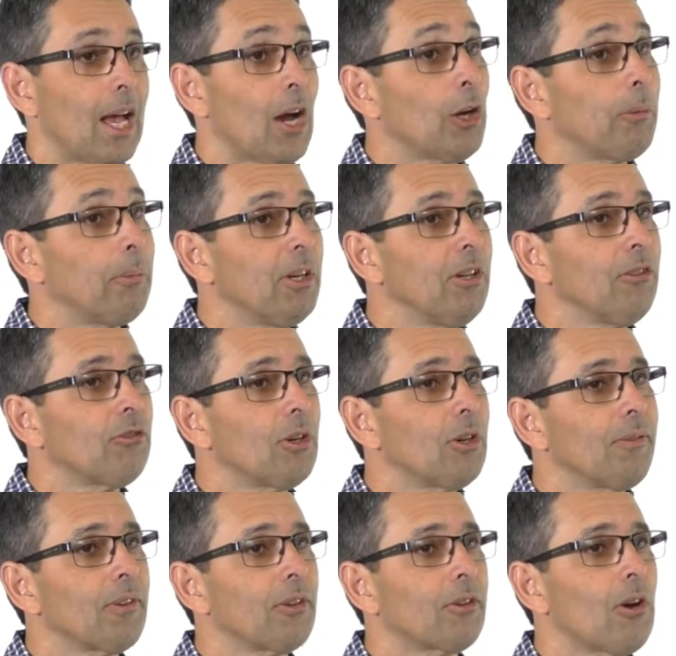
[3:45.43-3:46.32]
Our
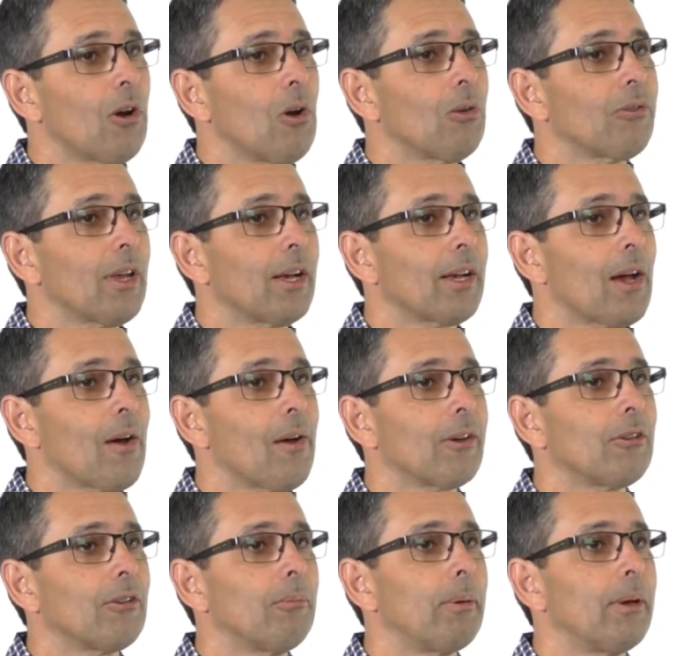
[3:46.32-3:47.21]
administrative controls are
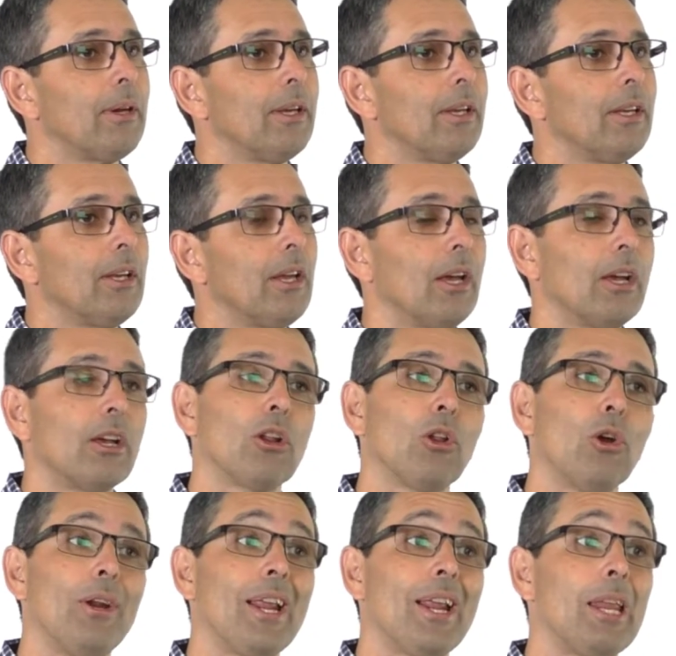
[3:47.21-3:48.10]
going to
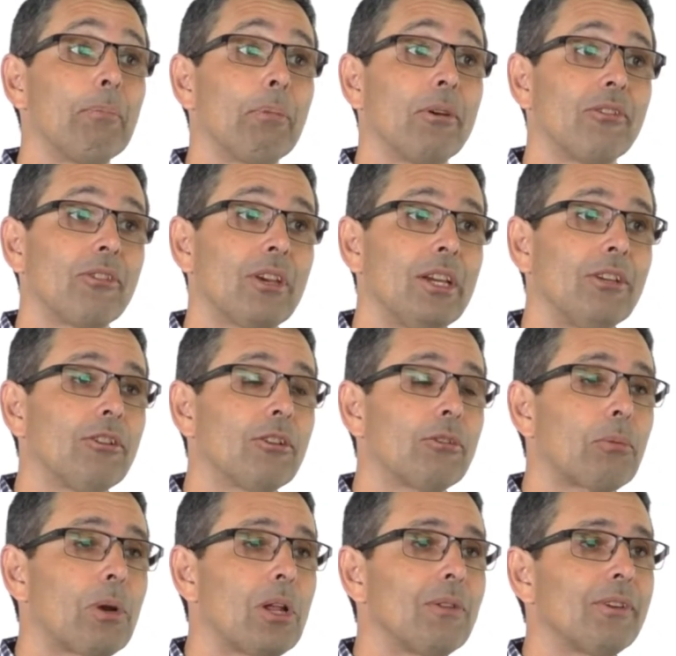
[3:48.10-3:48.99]
include any
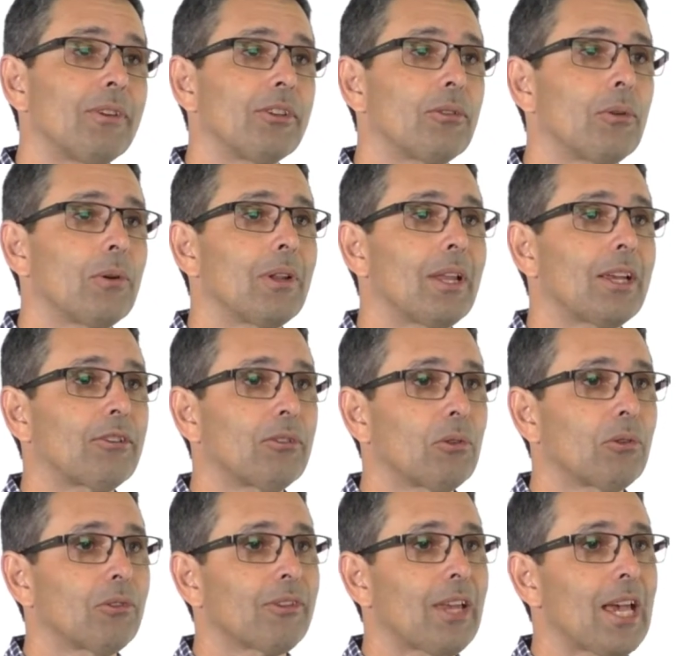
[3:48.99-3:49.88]
procedures relevant to
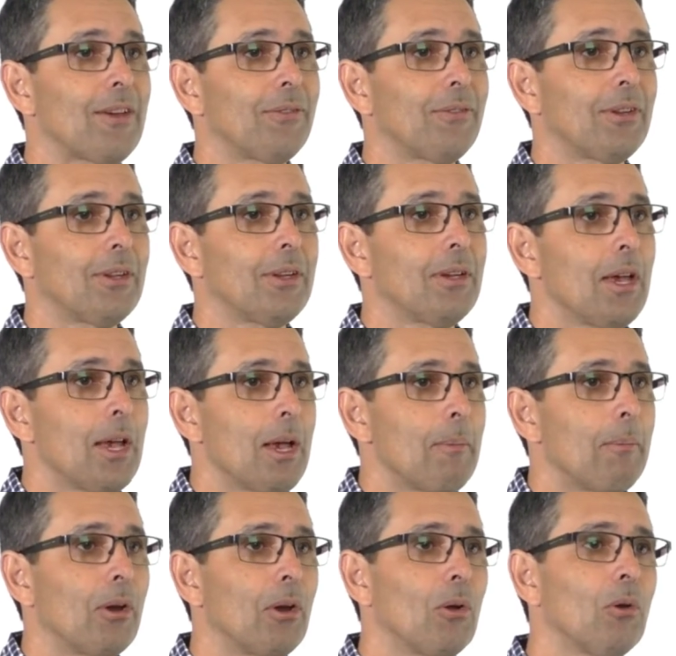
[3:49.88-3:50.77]
electrical safety,
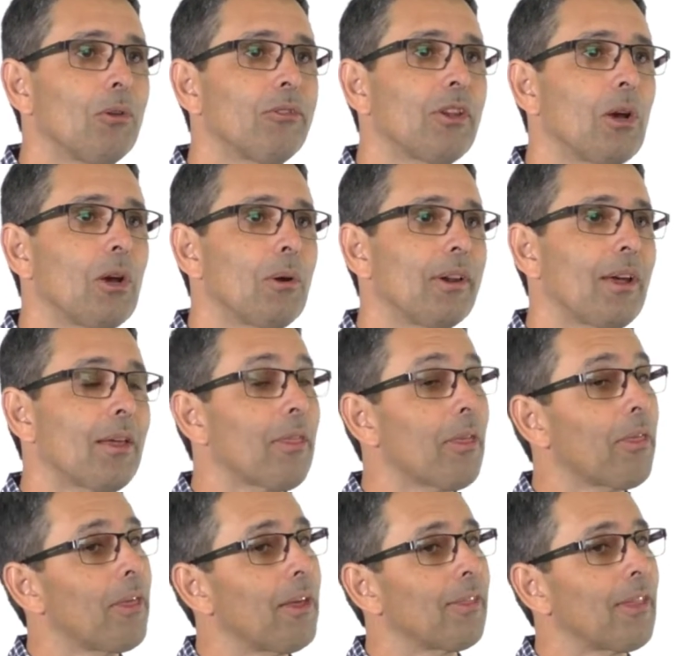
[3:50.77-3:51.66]
but also another
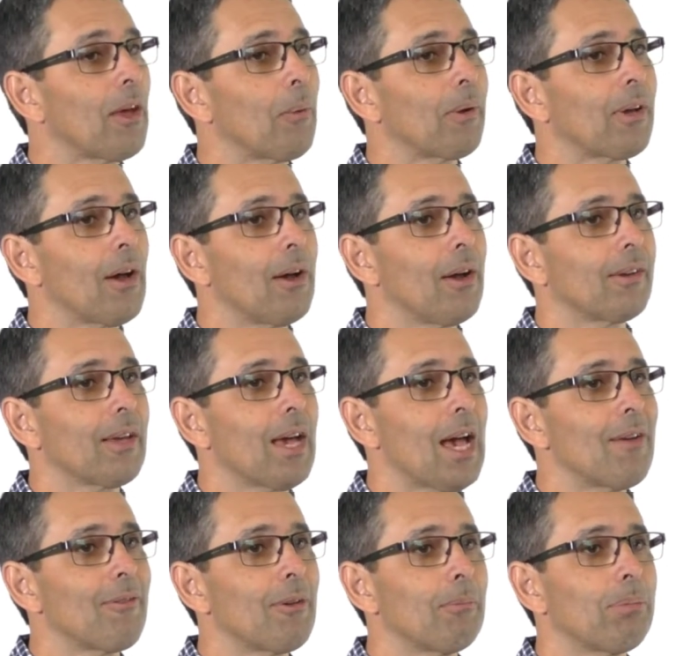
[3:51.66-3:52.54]
thing that we're going to
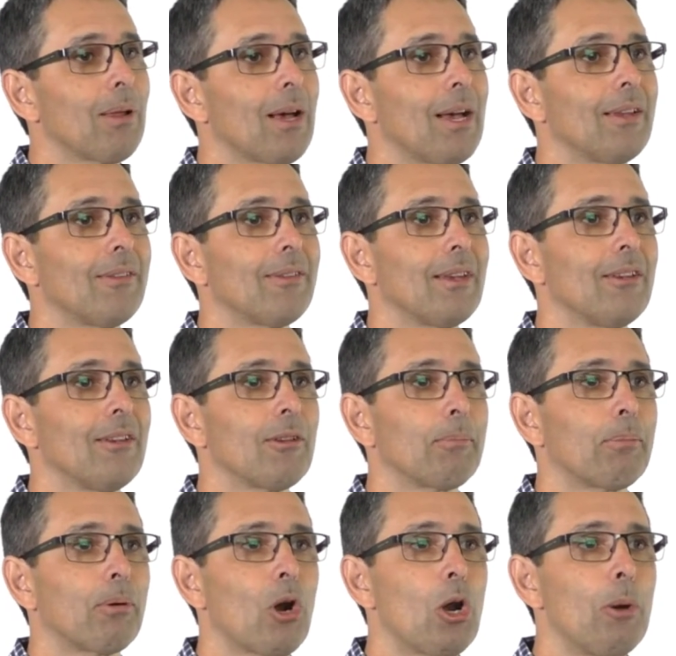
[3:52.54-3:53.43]
have in place is
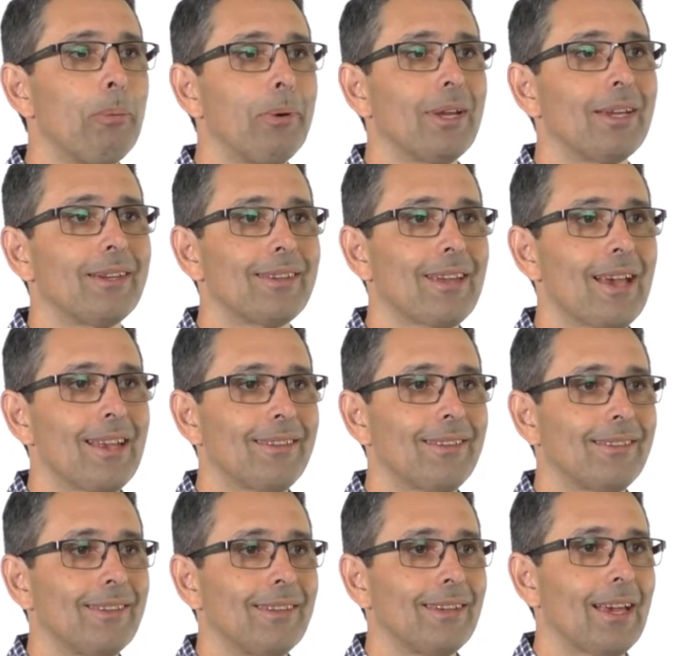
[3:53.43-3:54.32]
appropriate
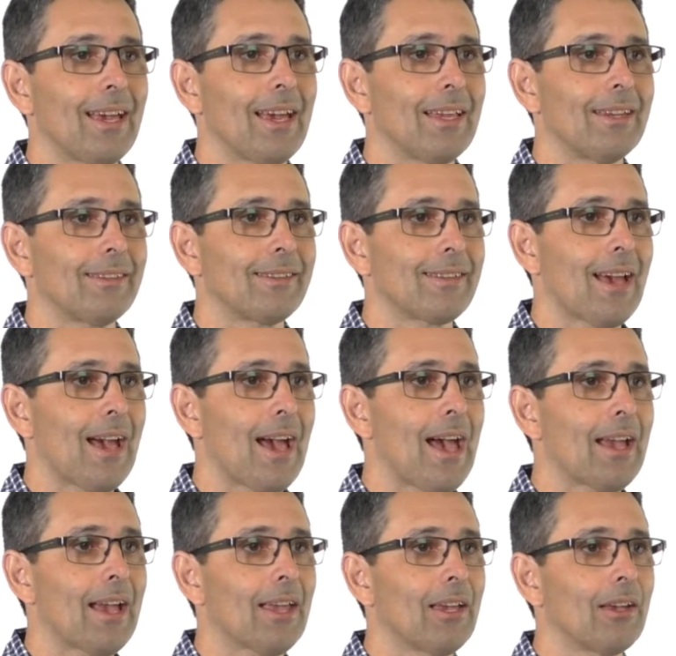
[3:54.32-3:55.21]
testing and
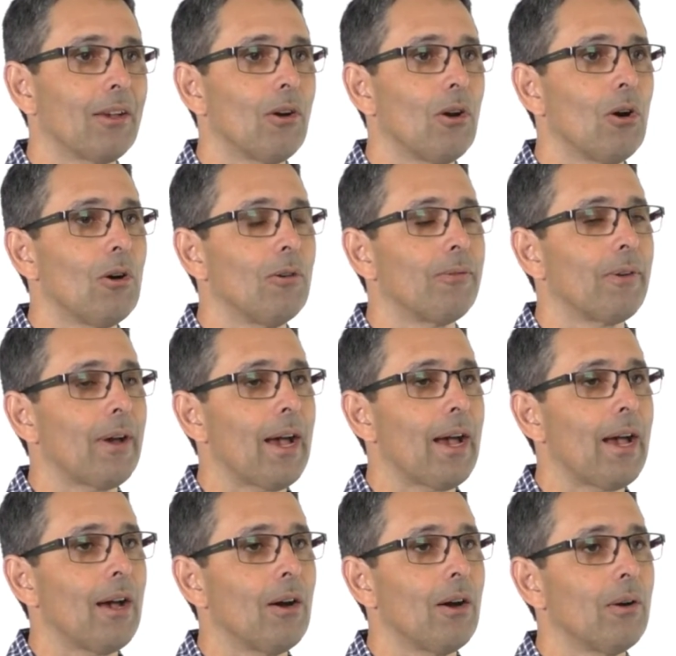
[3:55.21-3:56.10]
tagging of
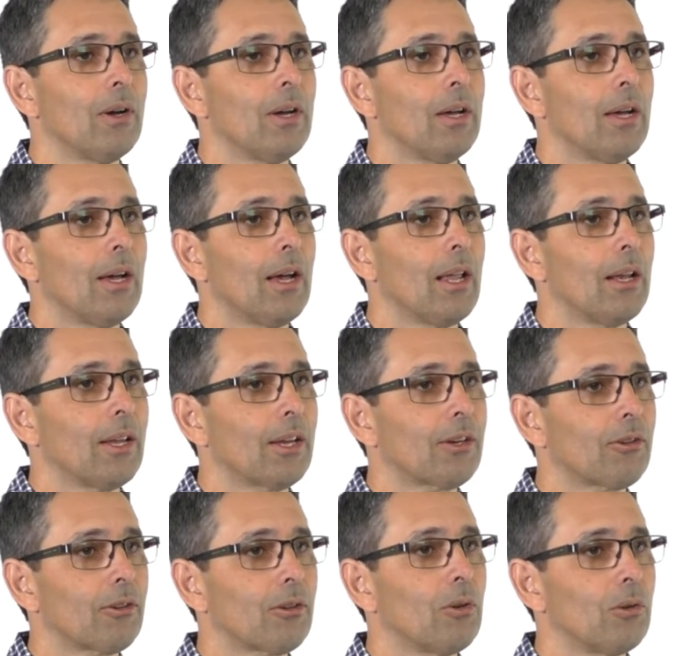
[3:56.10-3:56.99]
our
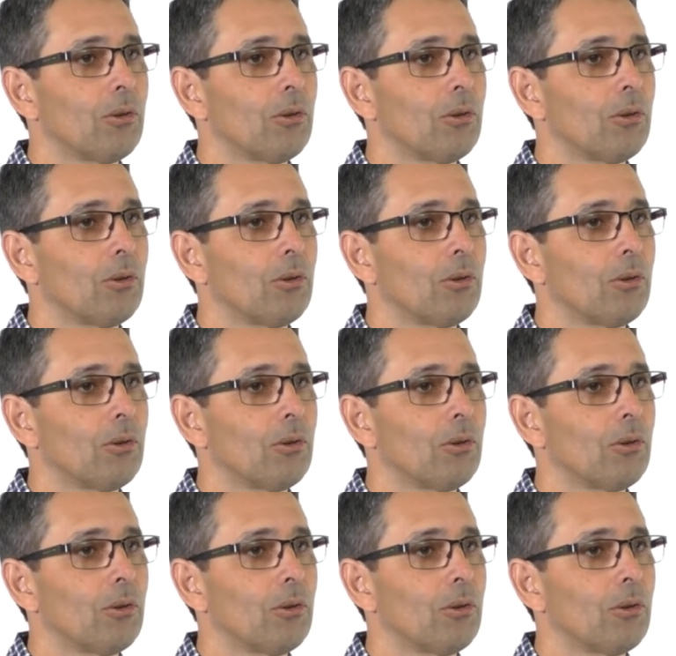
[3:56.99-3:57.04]
electrical